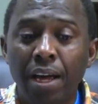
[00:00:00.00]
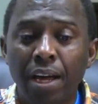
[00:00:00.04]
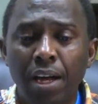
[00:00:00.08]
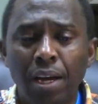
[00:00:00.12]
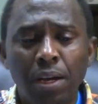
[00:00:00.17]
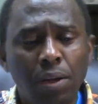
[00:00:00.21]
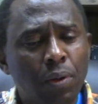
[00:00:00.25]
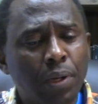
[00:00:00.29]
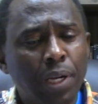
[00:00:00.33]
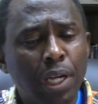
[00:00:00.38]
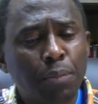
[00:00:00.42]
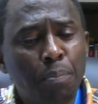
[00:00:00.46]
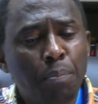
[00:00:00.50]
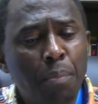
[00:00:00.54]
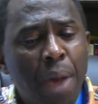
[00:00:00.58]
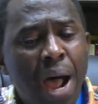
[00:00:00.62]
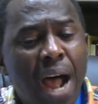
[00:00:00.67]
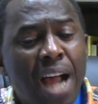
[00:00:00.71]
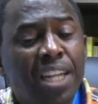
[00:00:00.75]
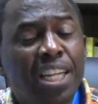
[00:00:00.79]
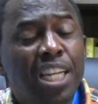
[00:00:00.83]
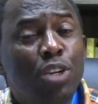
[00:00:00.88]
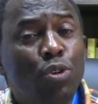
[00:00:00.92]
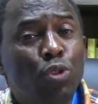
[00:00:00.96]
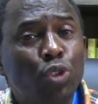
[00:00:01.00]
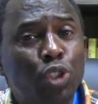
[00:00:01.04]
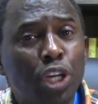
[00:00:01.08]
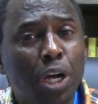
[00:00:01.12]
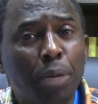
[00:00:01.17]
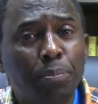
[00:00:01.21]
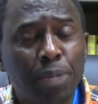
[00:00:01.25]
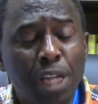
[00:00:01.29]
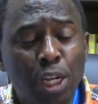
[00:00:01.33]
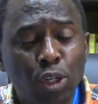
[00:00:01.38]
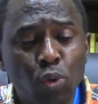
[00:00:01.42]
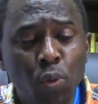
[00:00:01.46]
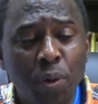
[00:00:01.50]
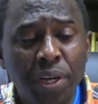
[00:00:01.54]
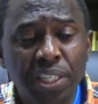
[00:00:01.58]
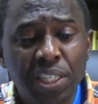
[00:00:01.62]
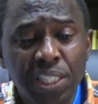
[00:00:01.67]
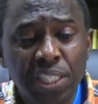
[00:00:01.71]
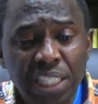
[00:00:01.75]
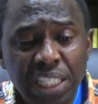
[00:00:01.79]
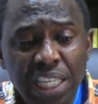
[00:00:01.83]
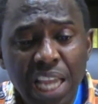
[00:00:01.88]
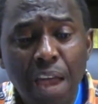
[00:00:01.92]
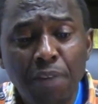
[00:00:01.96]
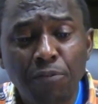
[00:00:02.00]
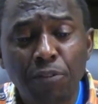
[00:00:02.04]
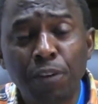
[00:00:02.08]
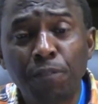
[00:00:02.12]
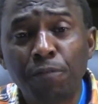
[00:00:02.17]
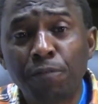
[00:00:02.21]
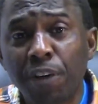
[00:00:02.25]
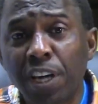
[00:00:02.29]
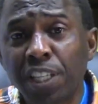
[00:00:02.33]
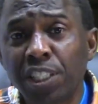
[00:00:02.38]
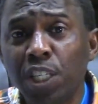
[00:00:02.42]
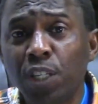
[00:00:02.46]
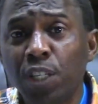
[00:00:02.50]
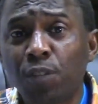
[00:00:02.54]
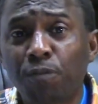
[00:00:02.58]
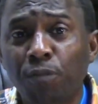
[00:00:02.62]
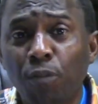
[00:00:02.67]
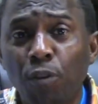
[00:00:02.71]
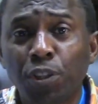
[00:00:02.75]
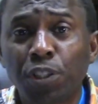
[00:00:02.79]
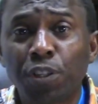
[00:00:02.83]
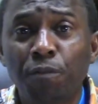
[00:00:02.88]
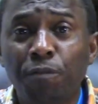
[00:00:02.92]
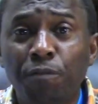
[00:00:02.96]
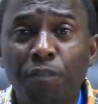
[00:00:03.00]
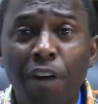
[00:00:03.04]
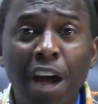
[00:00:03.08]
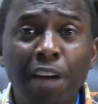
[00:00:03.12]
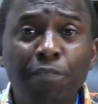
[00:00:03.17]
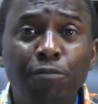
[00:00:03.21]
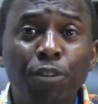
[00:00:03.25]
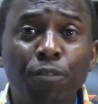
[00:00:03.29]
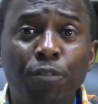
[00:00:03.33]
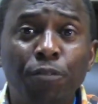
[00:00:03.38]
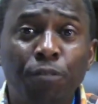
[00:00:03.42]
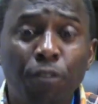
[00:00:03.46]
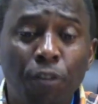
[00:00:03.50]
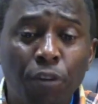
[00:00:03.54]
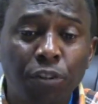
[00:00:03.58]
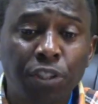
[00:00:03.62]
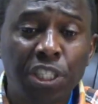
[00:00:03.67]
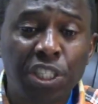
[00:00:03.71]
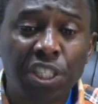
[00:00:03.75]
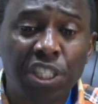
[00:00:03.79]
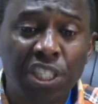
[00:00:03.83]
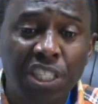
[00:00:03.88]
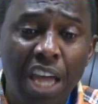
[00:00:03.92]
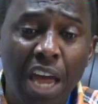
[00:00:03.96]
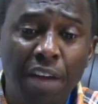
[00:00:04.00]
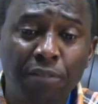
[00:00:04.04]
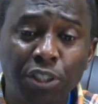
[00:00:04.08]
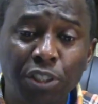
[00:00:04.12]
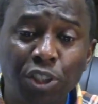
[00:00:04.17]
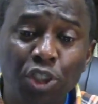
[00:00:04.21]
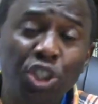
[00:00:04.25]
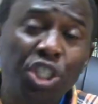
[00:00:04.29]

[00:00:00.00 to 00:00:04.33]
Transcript: Look at Matthew chapter 27, verses 45 to 47.